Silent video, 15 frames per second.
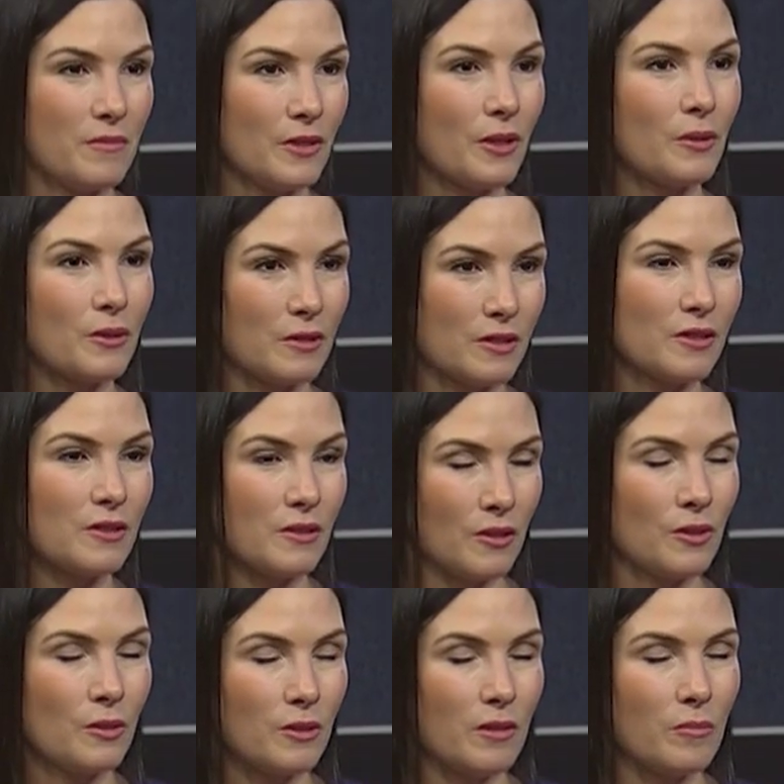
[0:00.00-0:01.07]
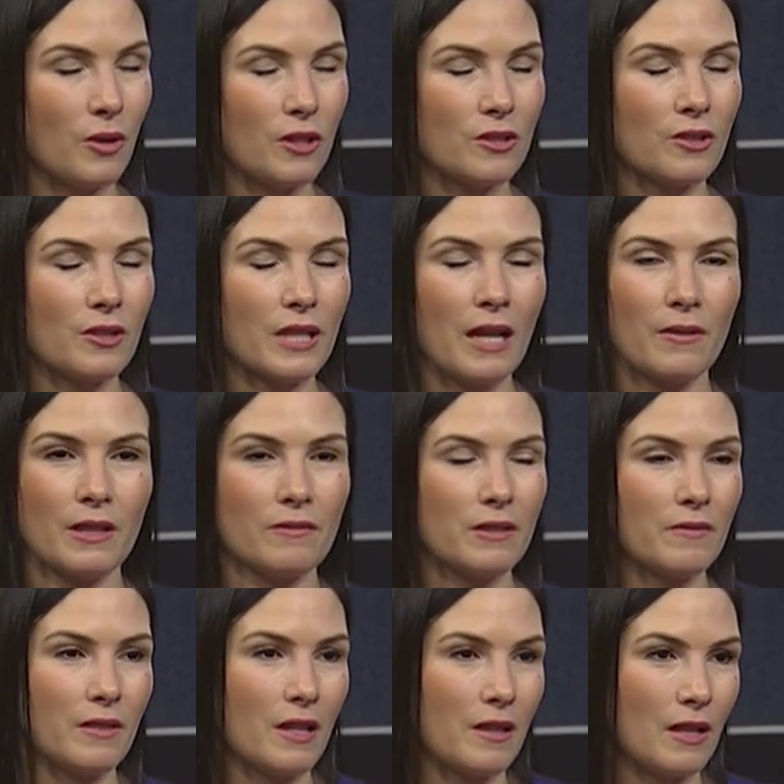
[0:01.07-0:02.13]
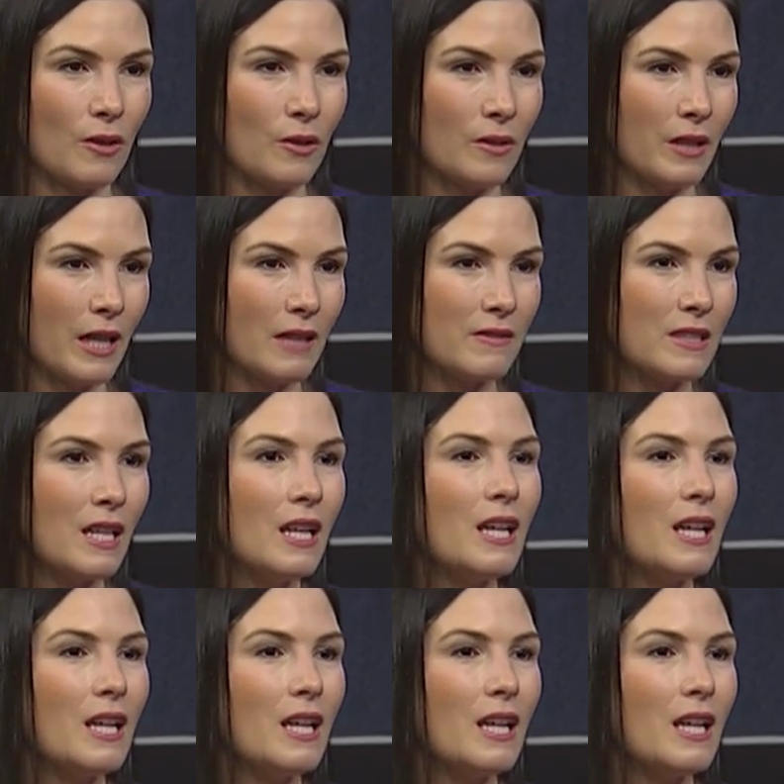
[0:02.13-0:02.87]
locals who are in Montauk now, and they've lived there their whole lives.